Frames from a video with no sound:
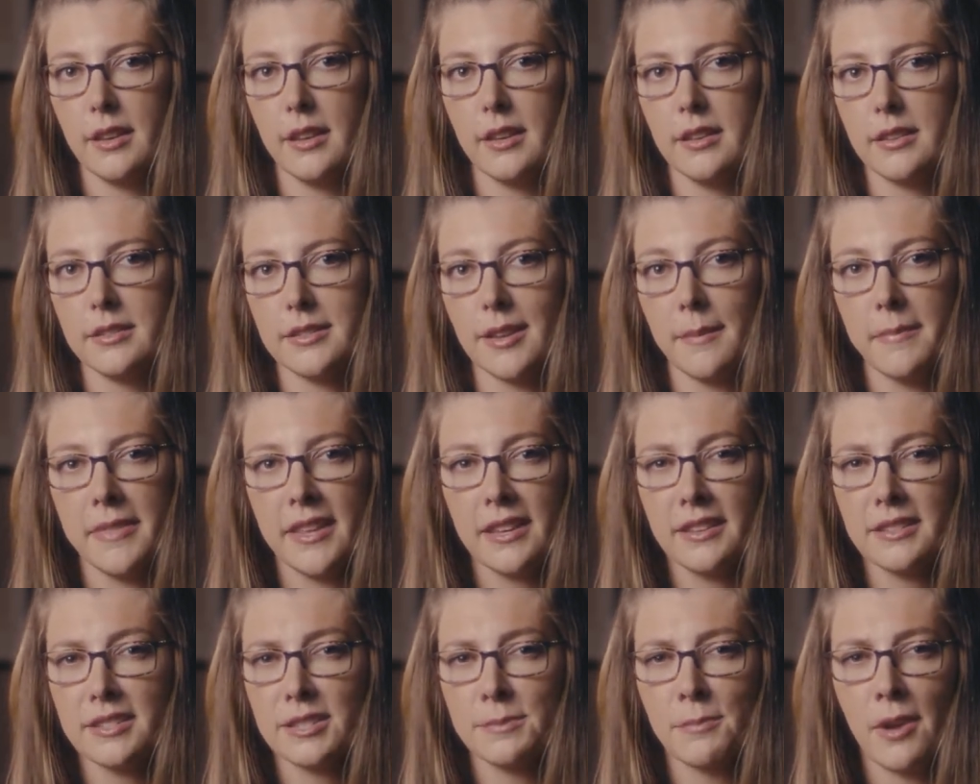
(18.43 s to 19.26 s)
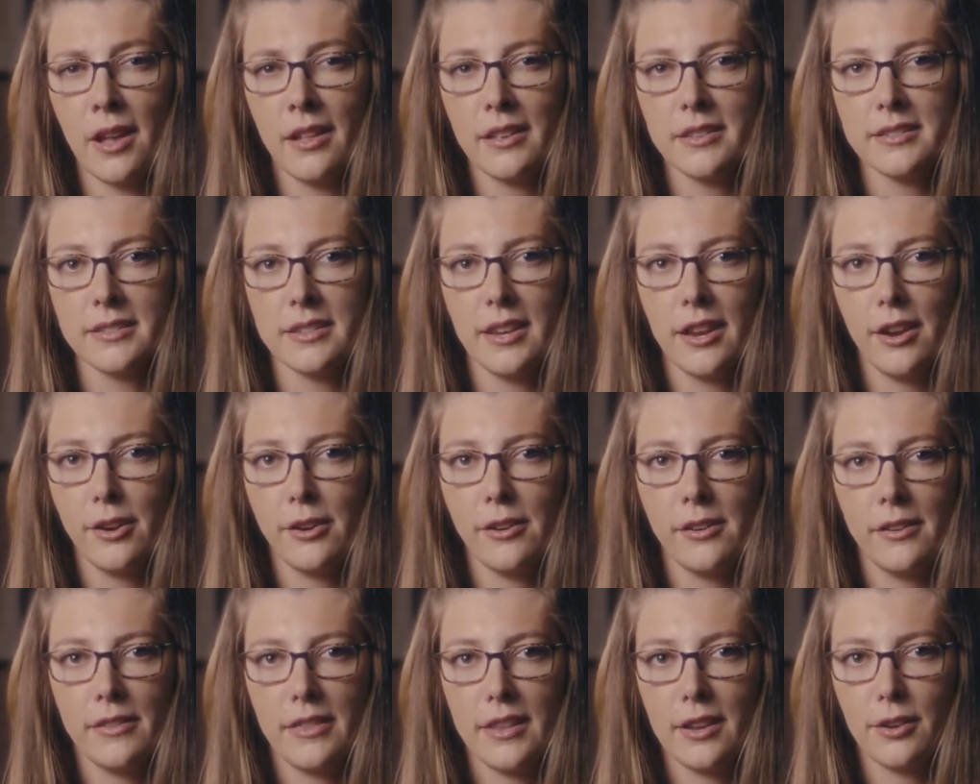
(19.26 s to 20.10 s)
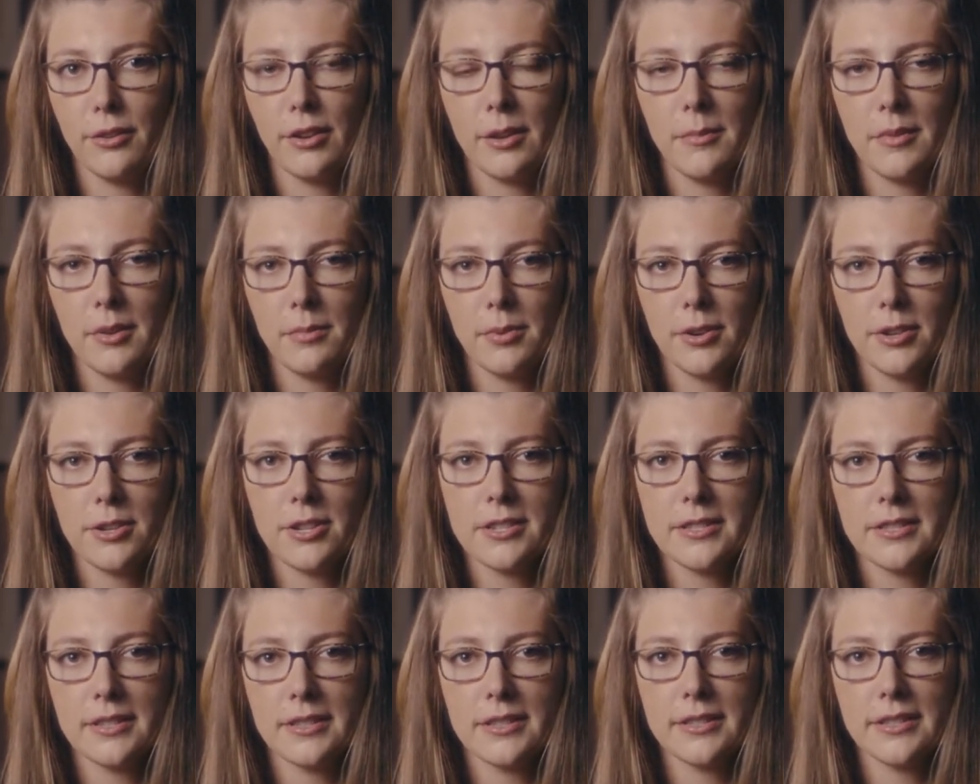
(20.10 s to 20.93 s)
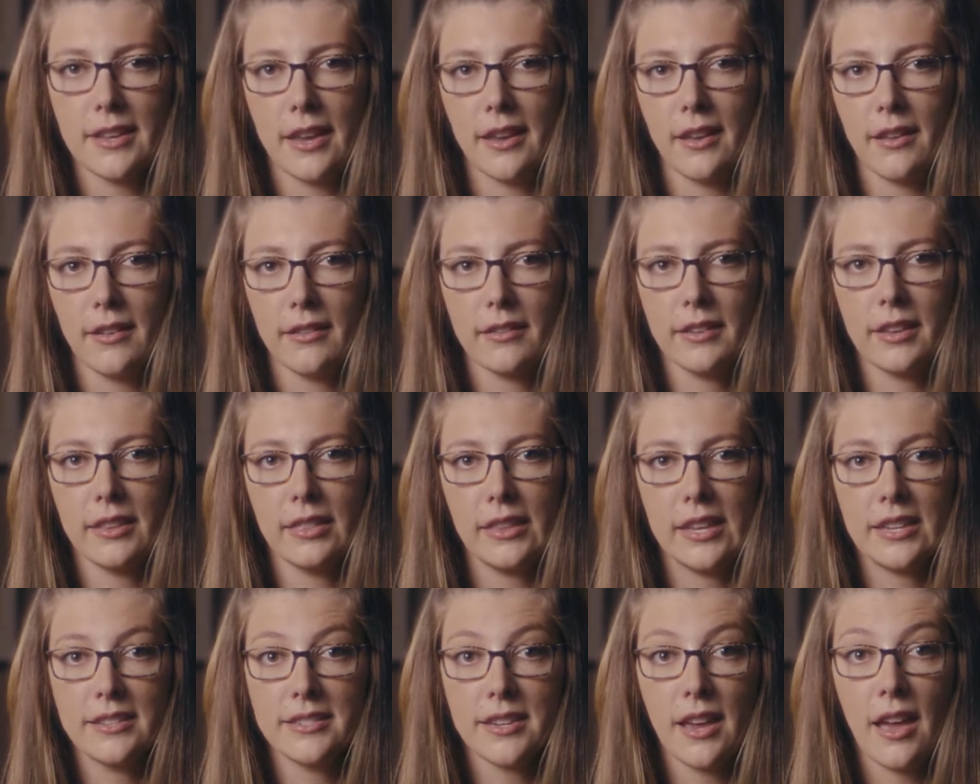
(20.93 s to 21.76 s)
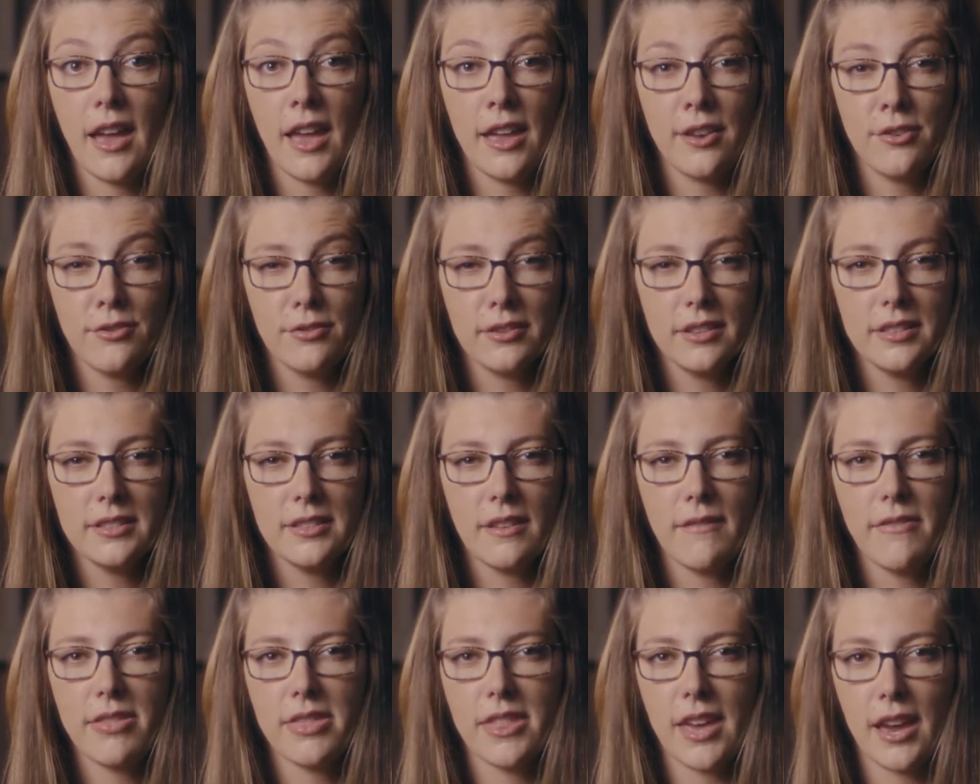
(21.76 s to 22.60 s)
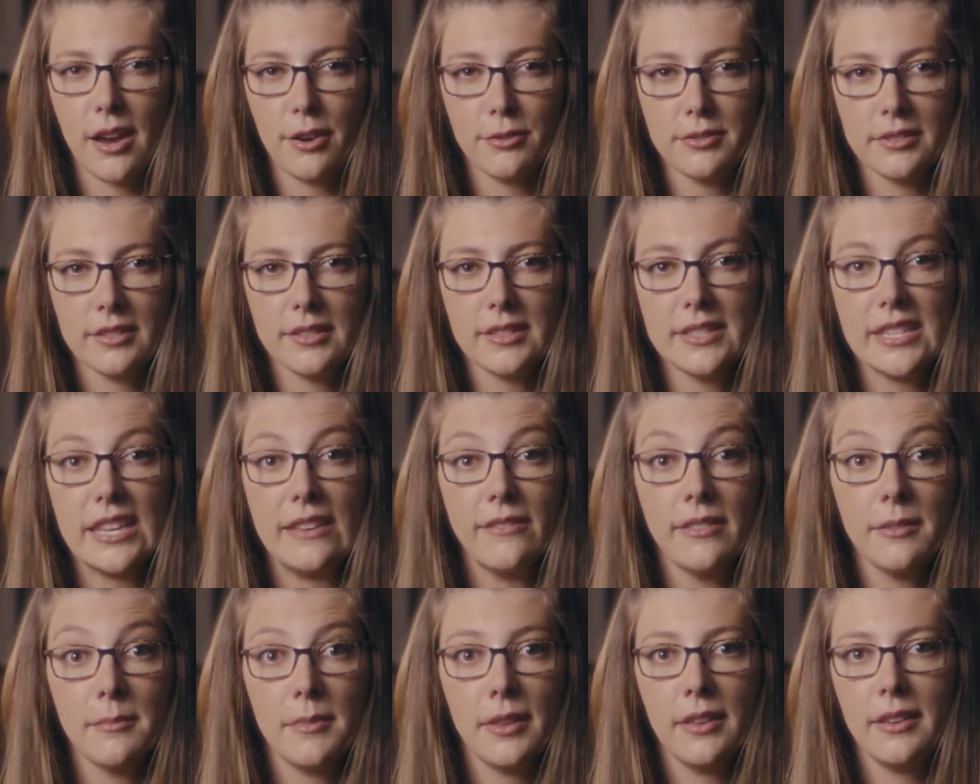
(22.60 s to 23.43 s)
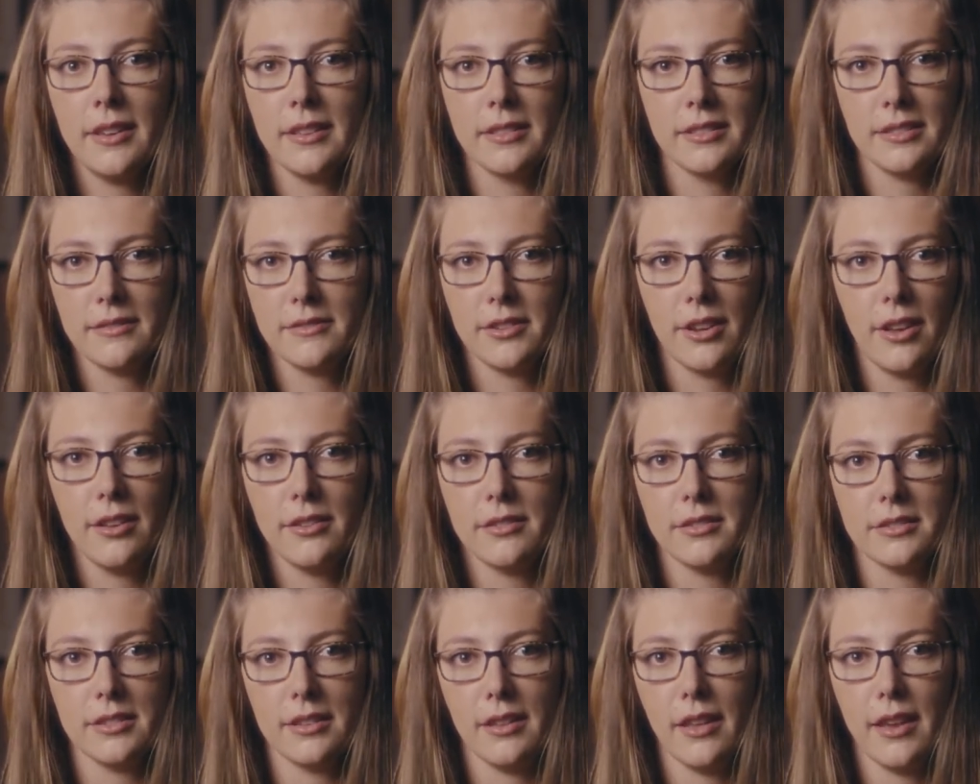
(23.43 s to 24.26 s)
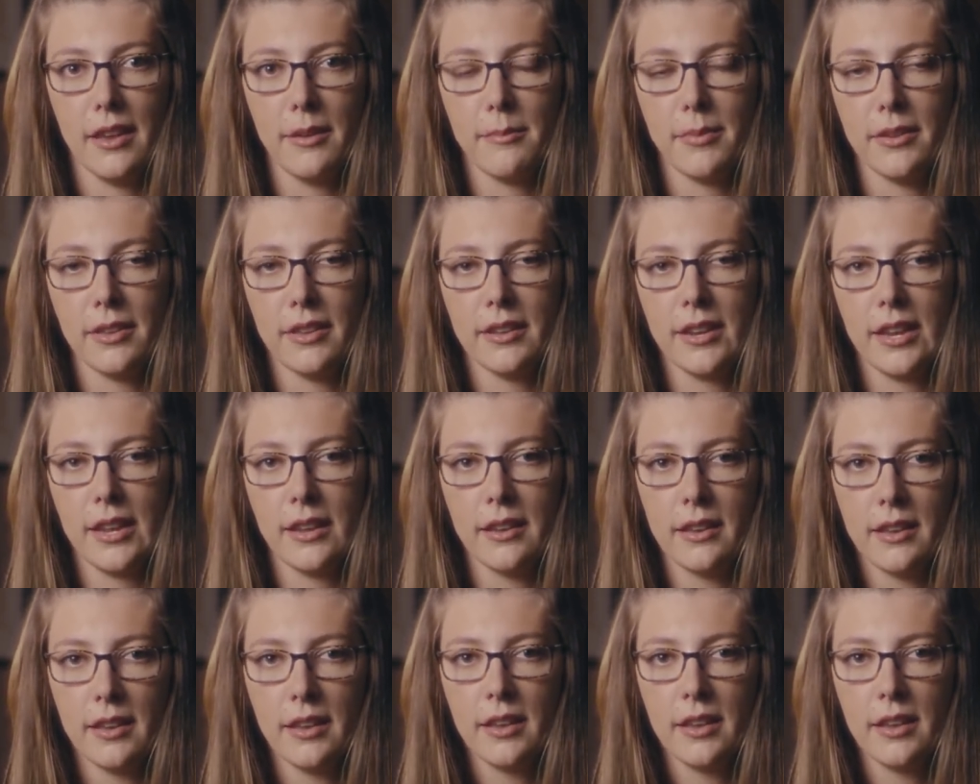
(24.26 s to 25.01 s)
Something as small as an error in the agreement of purchase and sale can lead to hundreds of thousands, even millions of dollars in liability.